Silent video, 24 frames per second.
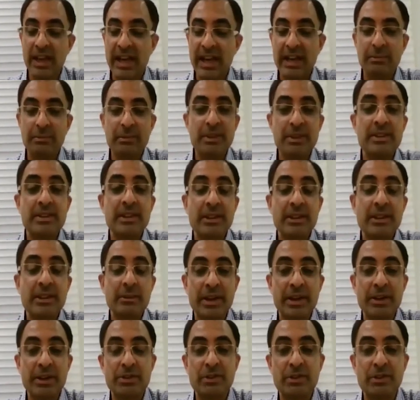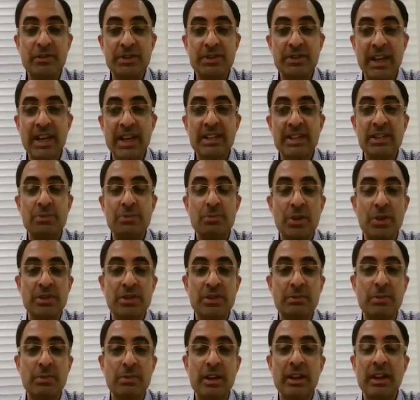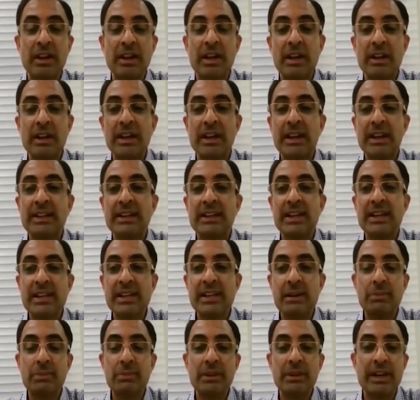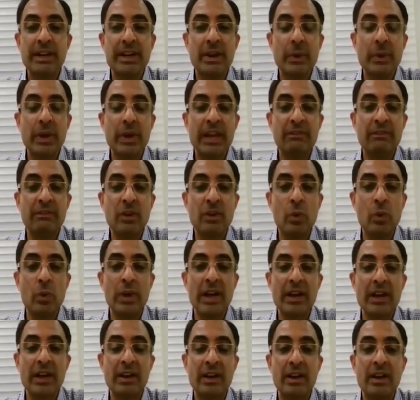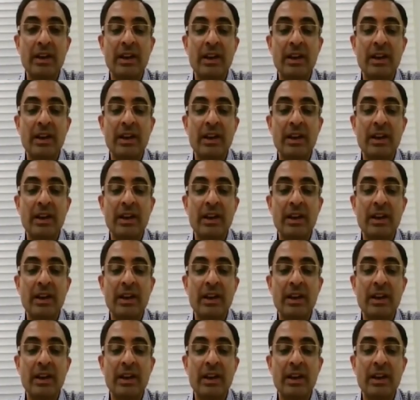and misinterpretation of signs is possible, like the example that I gave you where